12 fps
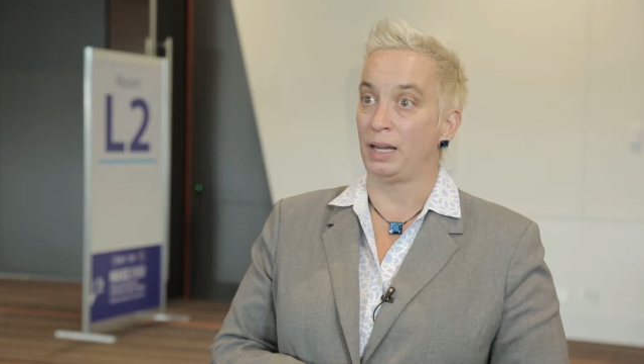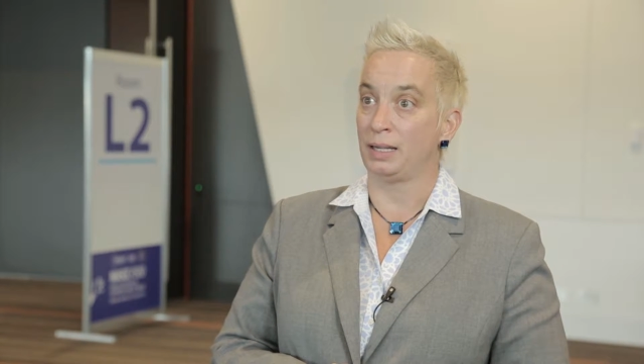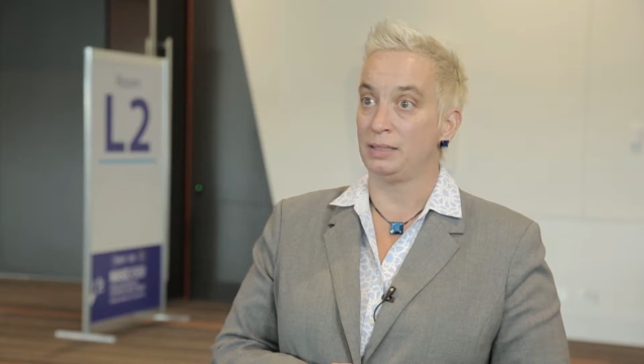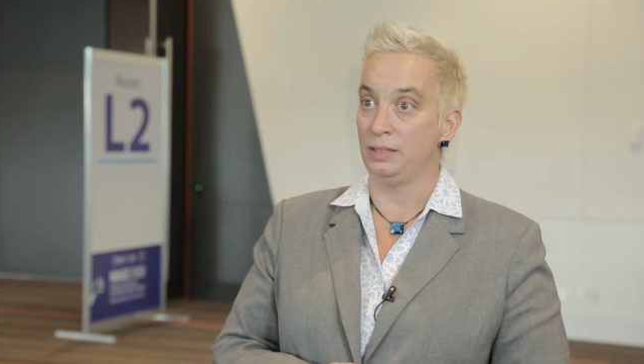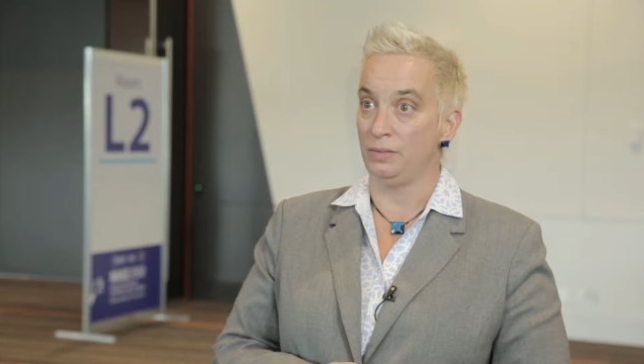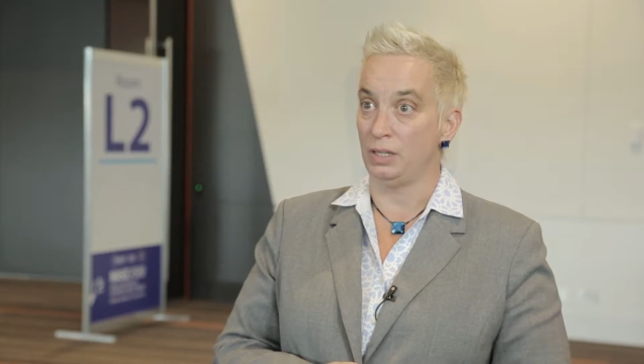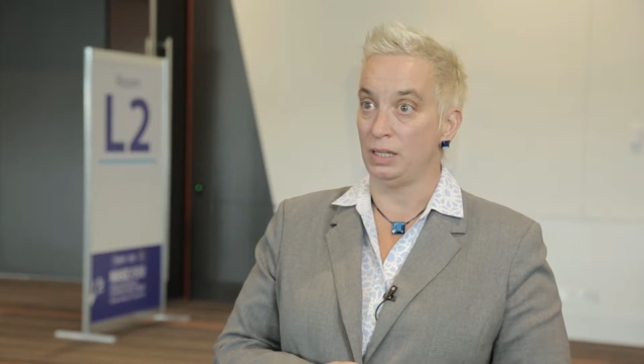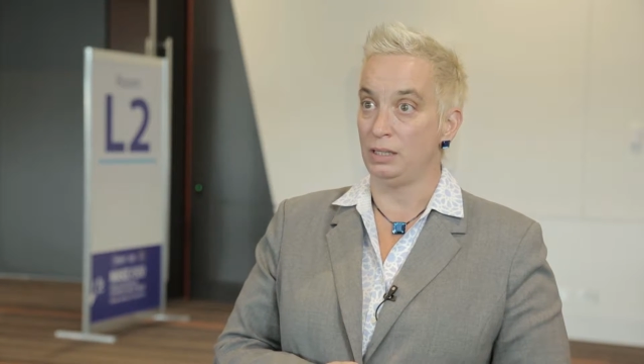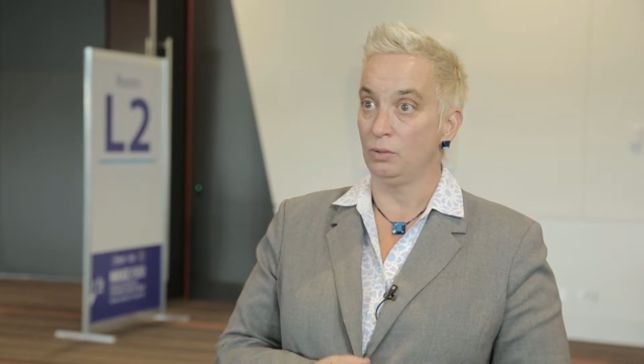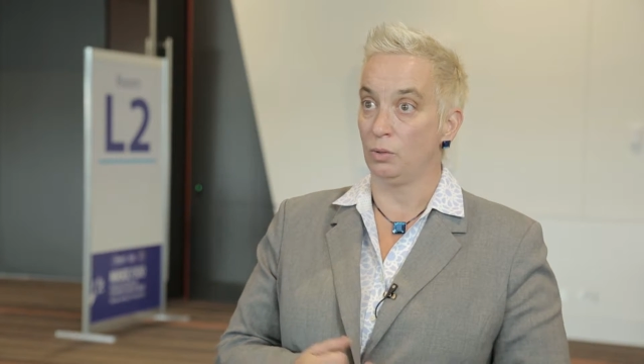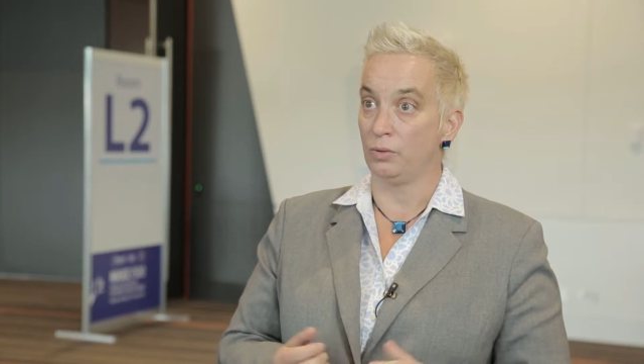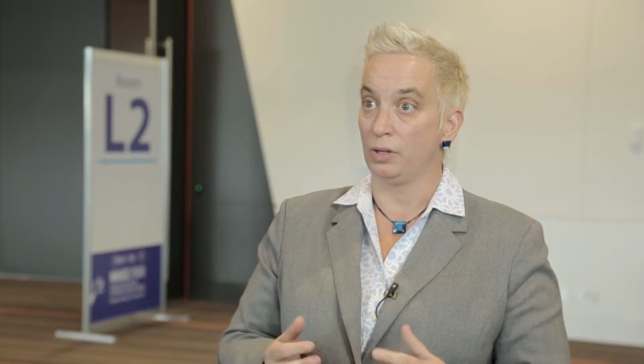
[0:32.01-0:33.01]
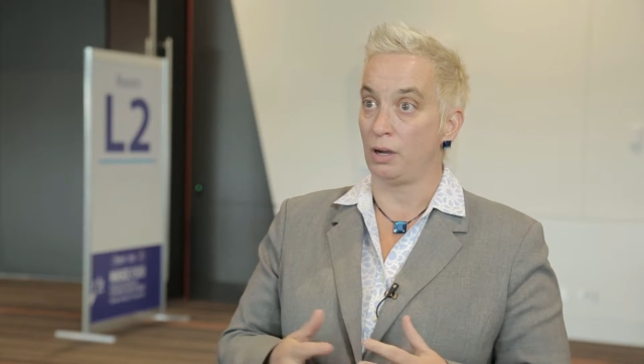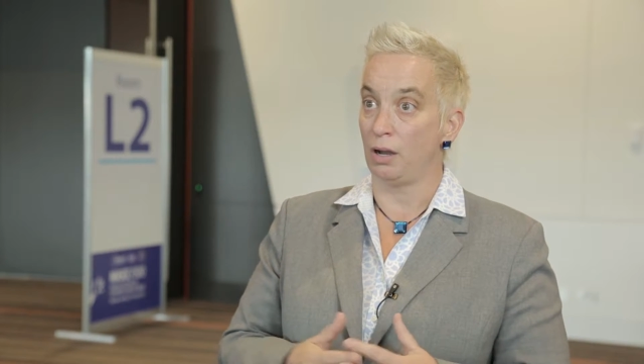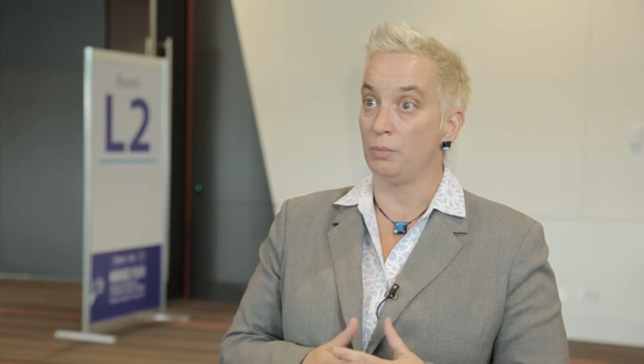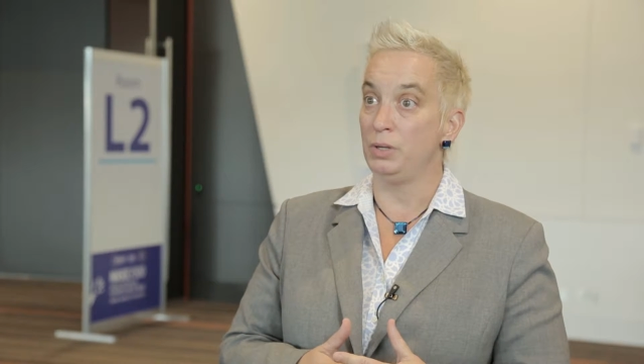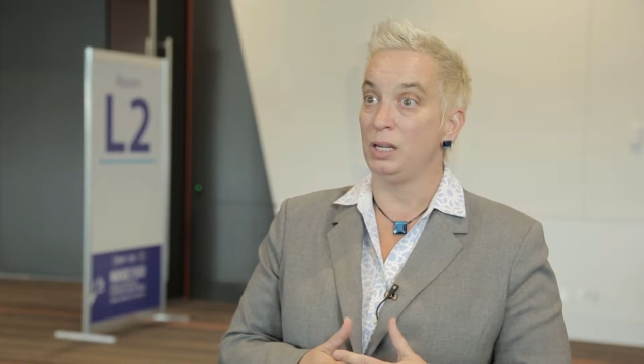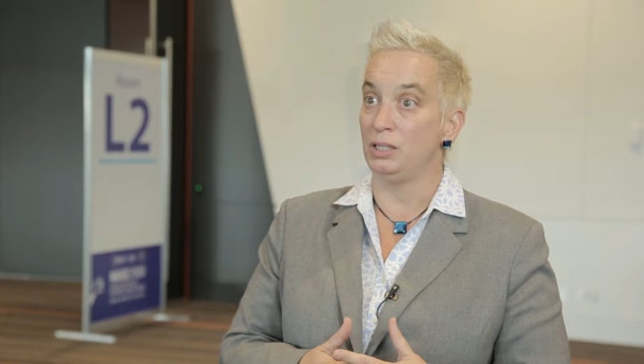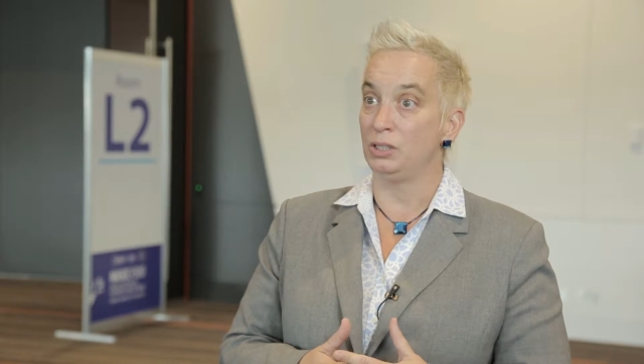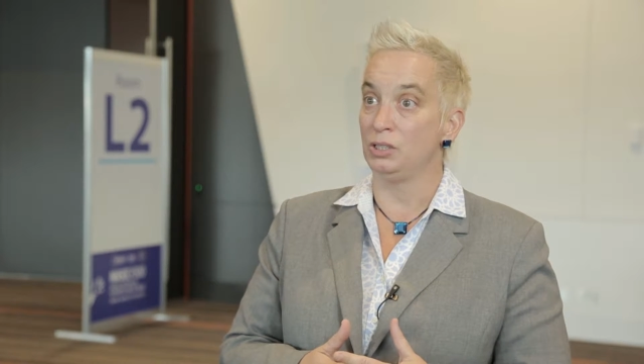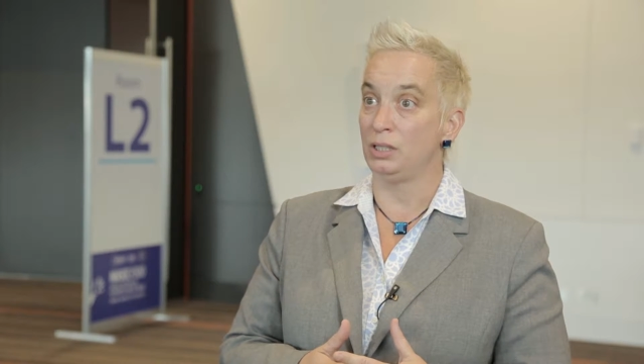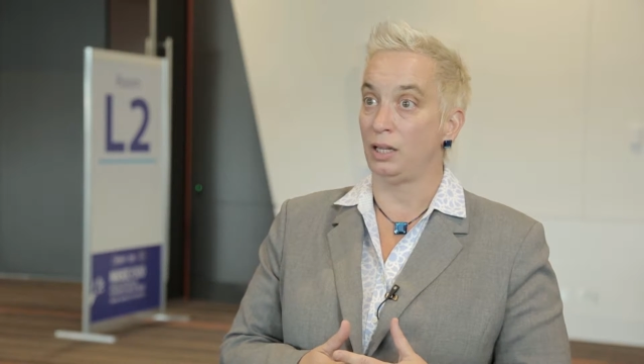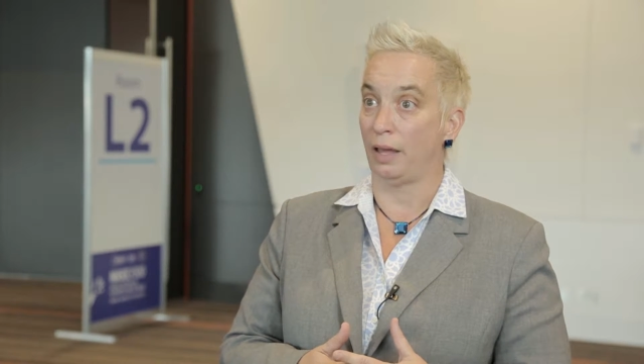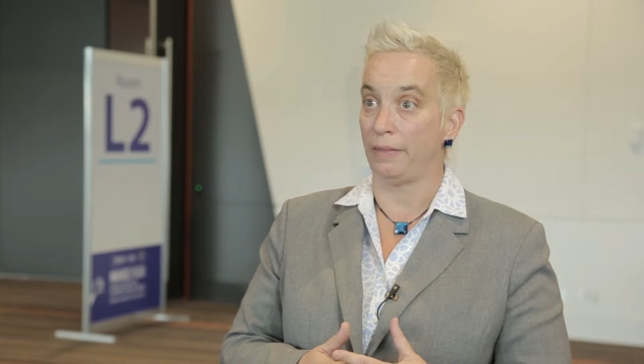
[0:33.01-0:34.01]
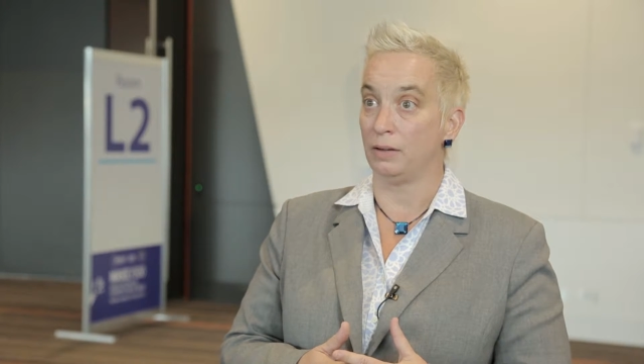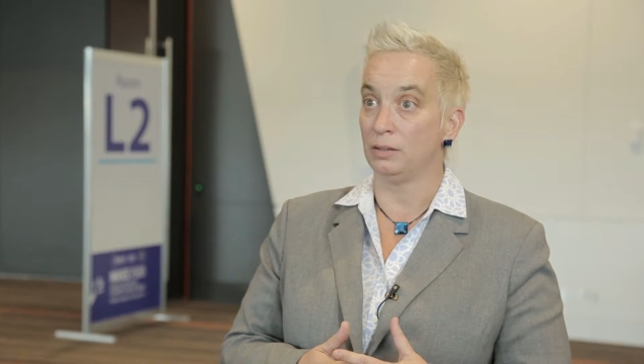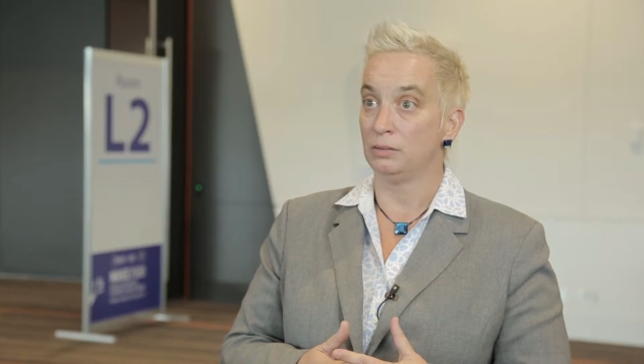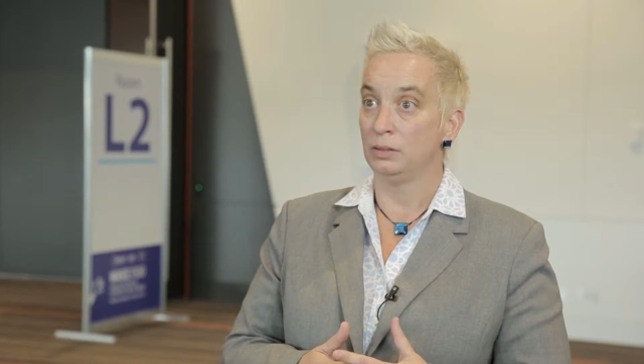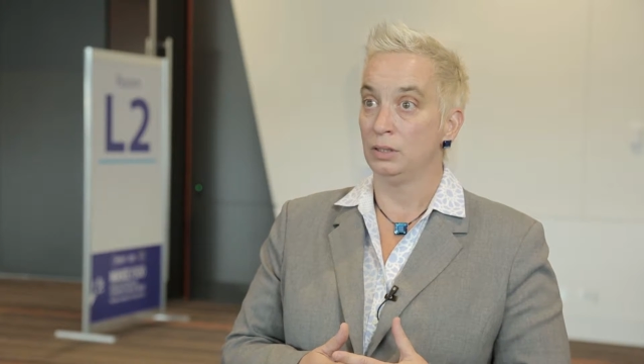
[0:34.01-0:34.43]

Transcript: activity, or the combination together.